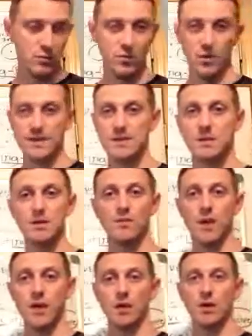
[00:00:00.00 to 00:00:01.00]
let's say you
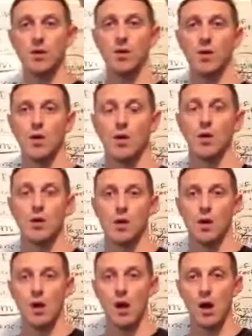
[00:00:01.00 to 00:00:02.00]
make
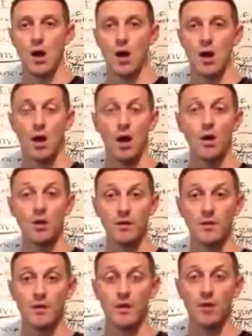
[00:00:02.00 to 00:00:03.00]

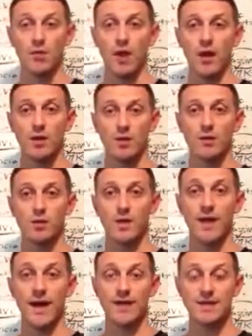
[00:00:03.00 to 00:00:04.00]
$150,000 or
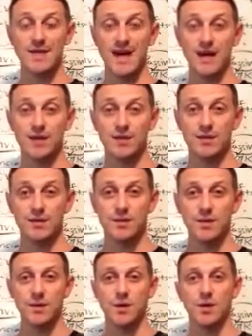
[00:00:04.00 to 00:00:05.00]
$200,000
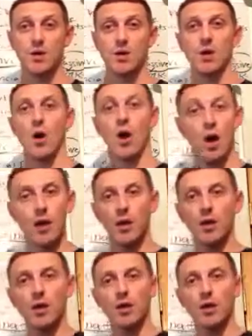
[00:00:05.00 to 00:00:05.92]
on